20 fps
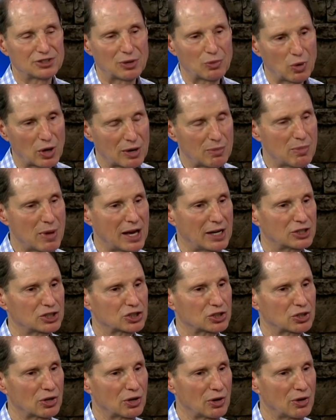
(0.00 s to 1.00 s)
So I want to make
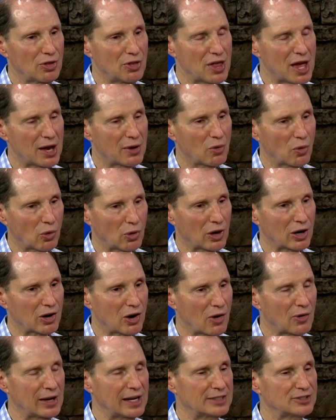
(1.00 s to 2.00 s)
sure that
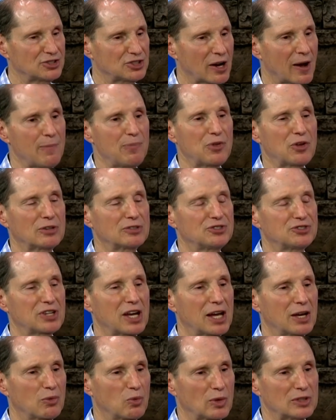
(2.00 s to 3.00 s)
Oregonians
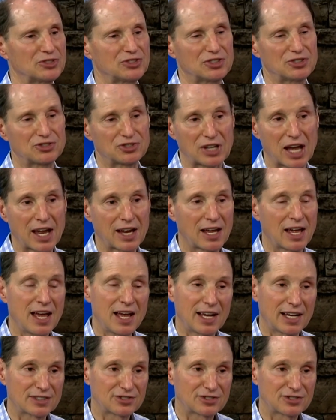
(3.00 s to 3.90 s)
understand what's at stake.